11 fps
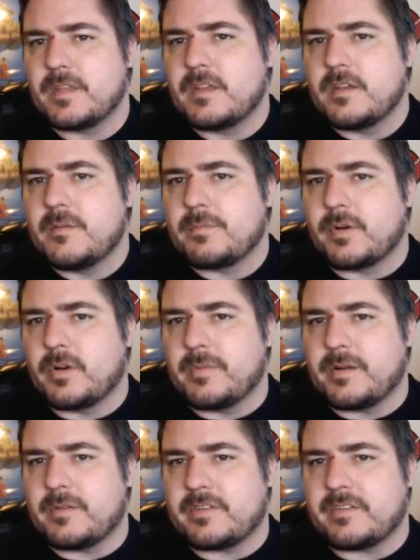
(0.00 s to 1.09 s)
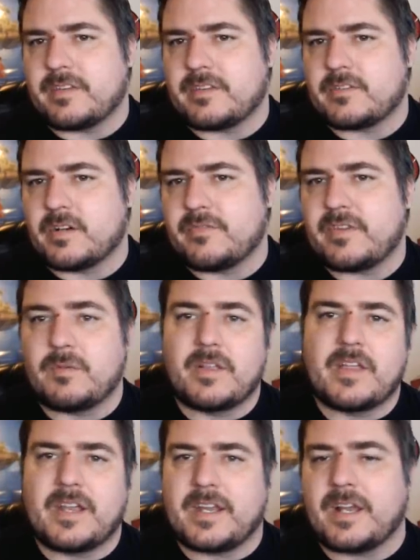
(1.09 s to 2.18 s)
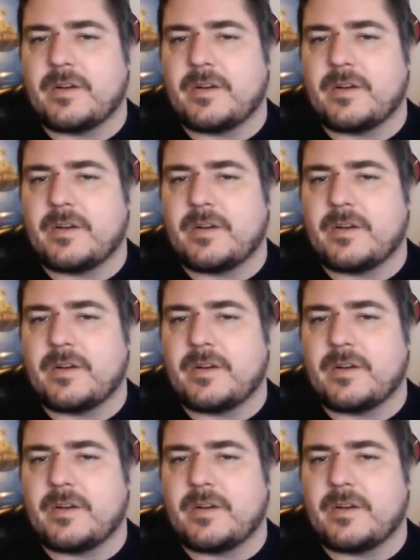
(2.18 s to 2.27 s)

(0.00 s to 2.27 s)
Proto Man was assist trophy. Well, there you go.